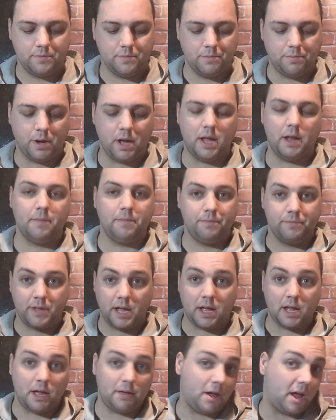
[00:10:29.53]
But
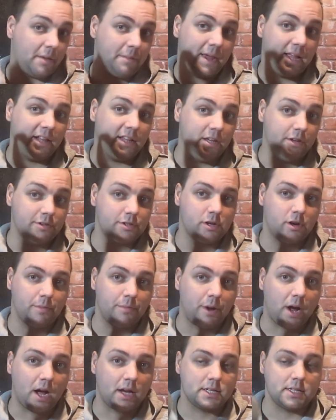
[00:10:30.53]
I mainly use it on
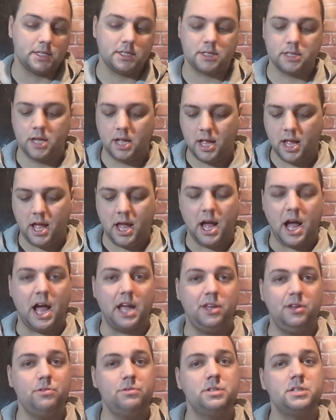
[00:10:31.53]
boxes.
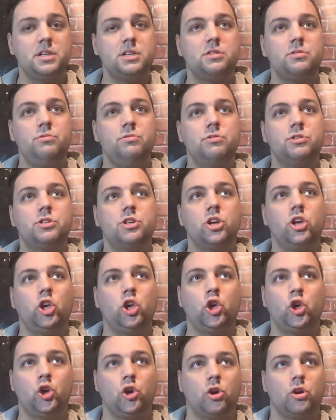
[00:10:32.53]
I use it to
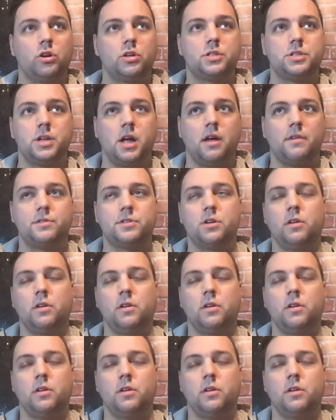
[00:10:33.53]
secure stuff.